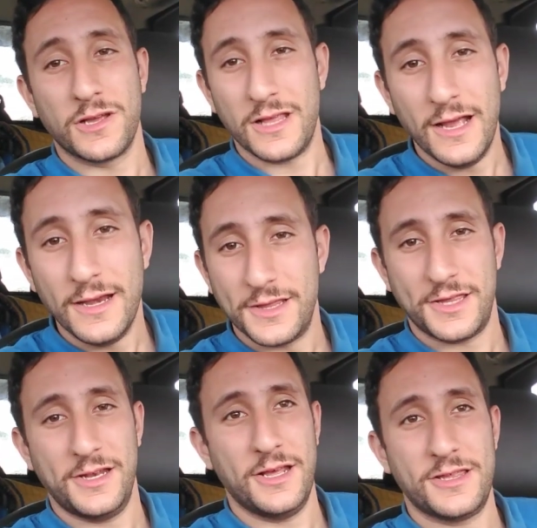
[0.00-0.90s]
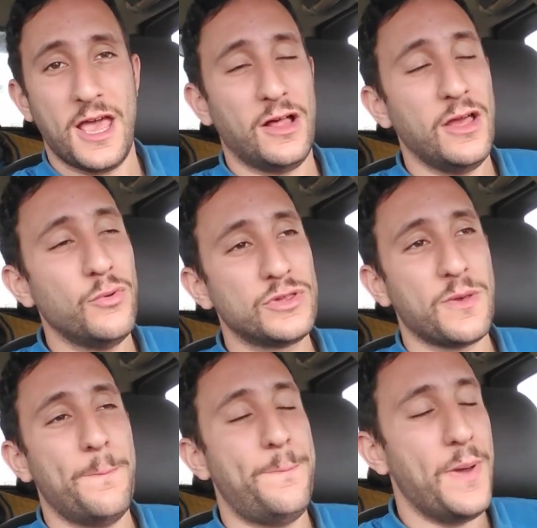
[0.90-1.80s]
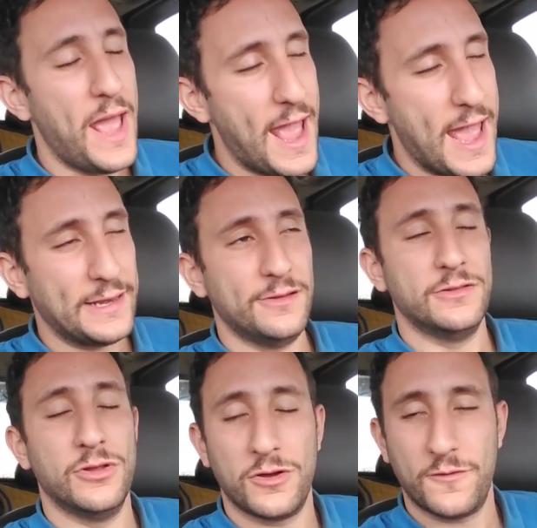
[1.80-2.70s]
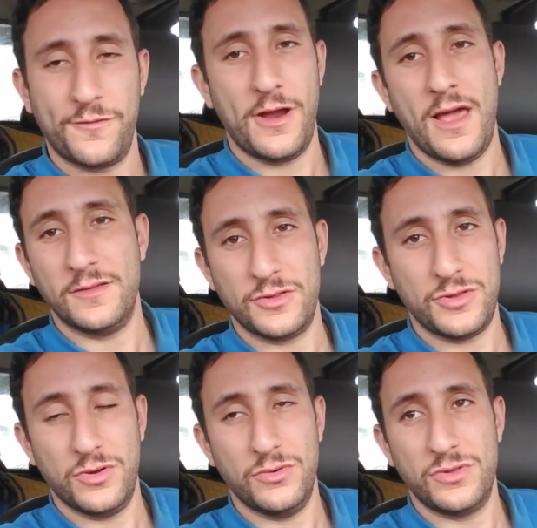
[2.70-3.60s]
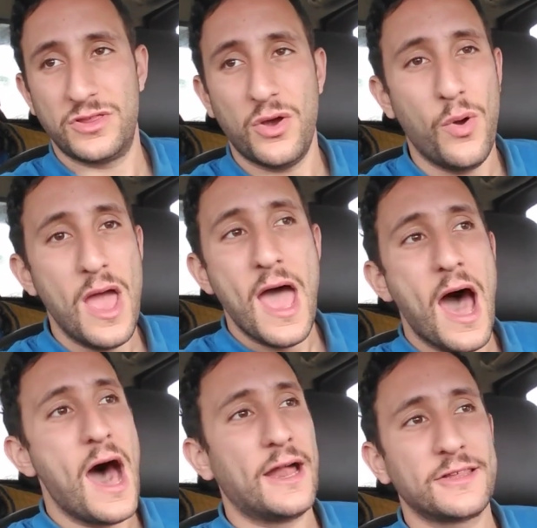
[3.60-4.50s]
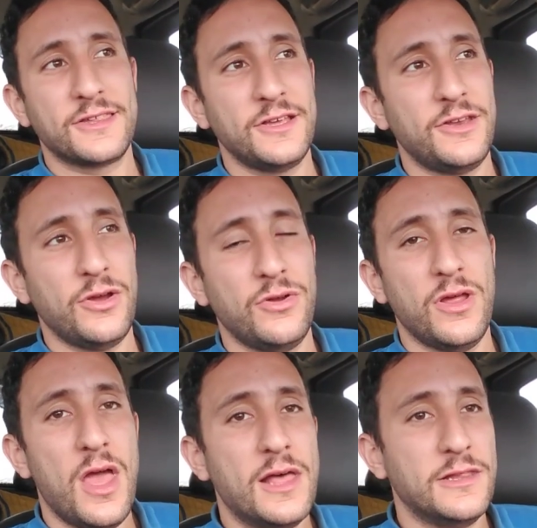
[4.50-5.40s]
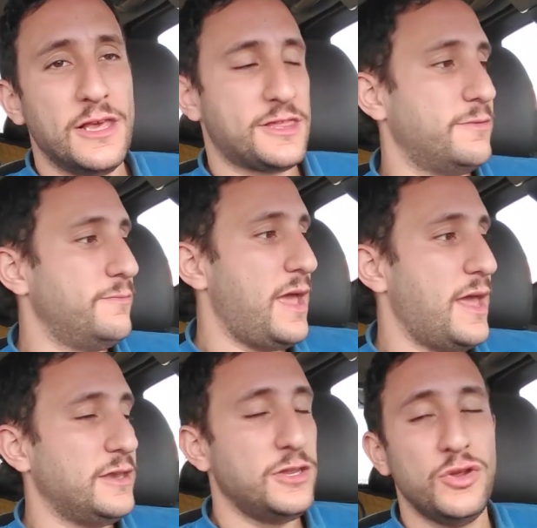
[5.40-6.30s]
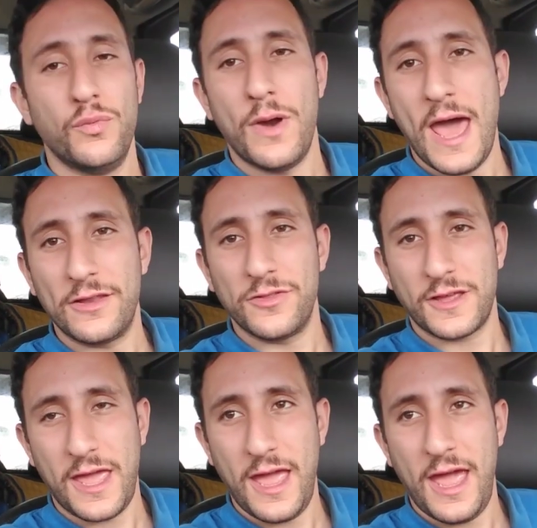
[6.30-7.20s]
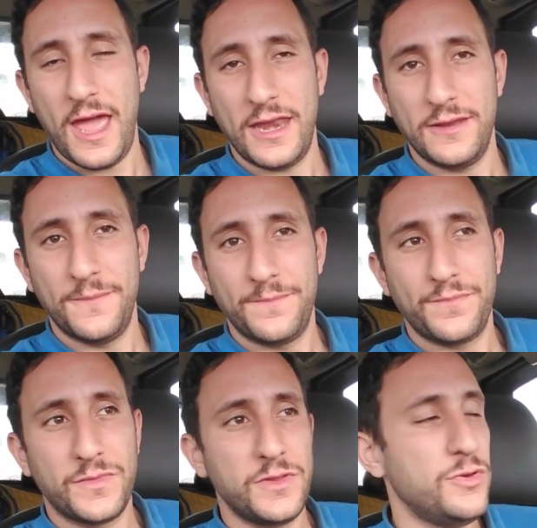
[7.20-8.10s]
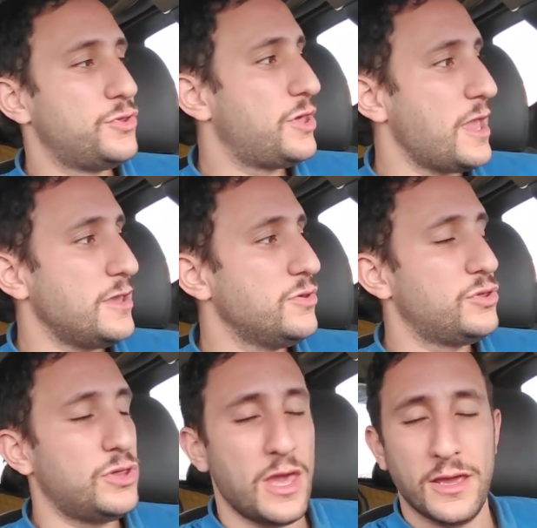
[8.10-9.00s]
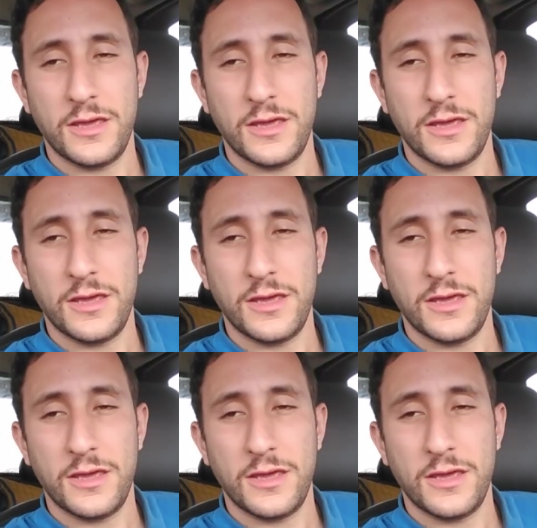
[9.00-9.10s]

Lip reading: looked innocent as hell. It was a bad look for Alex Jones. So, honestly, dude, listen, man. You rattle the can. You shake, you